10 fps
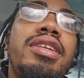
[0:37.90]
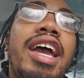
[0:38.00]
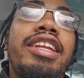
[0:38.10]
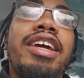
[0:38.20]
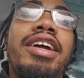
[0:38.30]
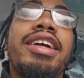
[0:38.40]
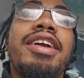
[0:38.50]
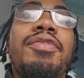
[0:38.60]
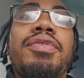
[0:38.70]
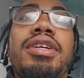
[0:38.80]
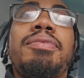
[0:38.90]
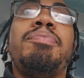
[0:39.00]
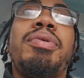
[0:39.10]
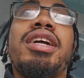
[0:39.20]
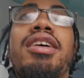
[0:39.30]
that Derrick Henry
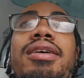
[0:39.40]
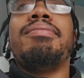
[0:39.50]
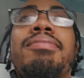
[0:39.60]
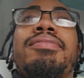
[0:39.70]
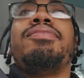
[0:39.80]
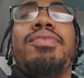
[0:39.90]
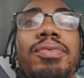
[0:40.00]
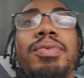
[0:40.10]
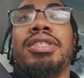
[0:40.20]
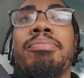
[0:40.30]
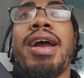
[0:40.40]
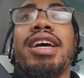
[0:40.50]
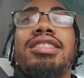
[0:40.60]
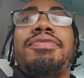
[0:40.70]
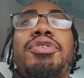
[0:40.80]
pickup was
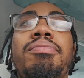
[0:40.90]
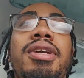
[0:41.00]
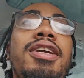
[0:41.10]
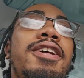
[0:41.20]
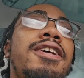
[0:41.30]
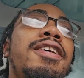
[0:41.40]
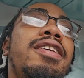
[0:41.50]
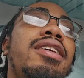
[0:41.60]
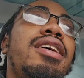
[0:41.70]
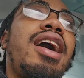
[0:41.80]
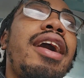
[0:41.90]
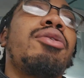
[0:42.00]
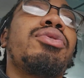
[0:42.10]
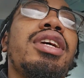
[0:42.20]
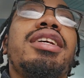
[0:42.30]
massive to me. I
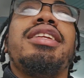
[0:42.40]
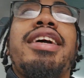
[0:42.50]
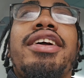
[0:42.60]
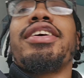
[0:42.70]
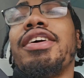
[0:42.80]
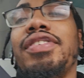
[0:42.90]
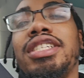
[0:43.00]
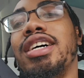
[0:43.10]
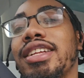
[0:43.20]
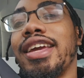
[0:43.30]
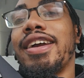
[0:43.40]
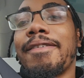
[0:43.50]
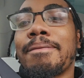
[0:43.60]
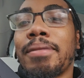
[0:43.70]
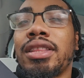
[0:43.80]
don't think Derrick Henry's done yet.
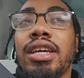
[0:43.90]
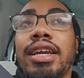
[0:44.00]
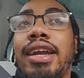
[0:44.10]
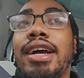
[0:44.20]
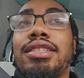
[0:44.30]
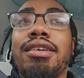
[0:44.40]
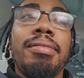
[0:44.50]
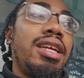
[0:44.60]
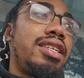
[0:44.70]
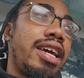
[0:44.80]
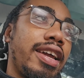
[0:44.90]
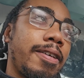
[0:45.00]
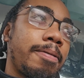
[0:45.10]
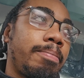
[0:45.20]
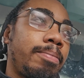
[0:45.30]
I think he got some of the tank.
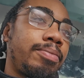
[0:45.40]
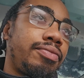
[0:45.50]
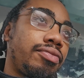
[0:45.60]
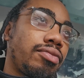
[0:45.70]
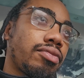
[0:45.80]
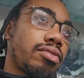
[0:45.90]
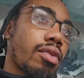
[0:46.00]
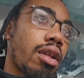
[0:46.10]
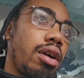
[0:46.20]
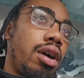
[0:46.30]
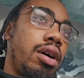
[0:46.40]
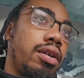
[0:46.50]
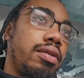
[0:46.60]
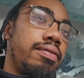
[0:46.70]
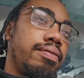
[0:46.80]

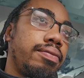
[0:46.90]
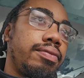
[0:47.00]
Um,